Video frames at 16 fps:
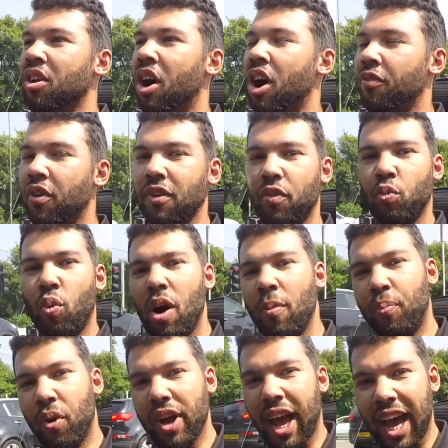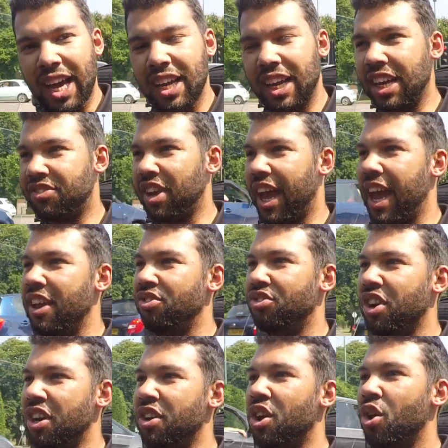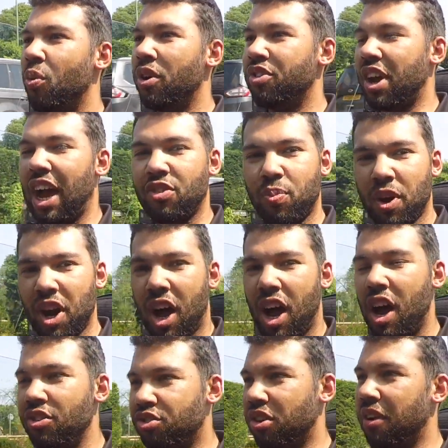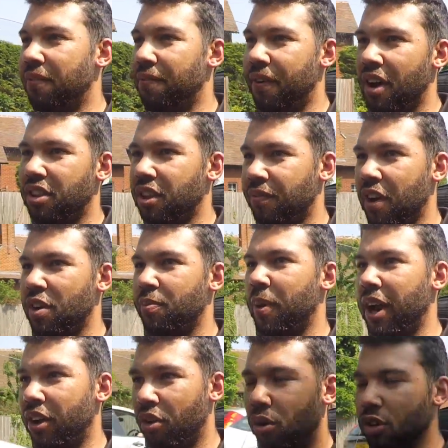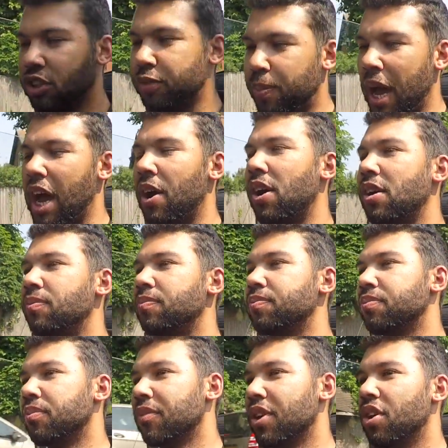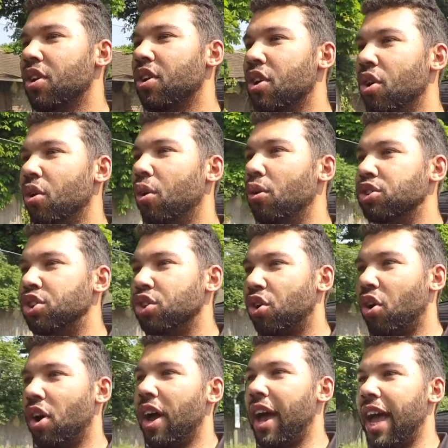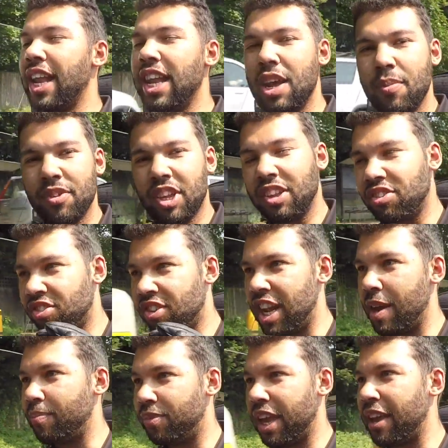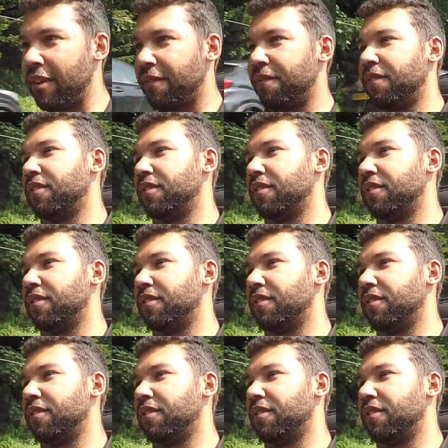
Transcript: I've got the 1.8 litre engine, which has 133 brake horsepower. Also got a limited slip diff.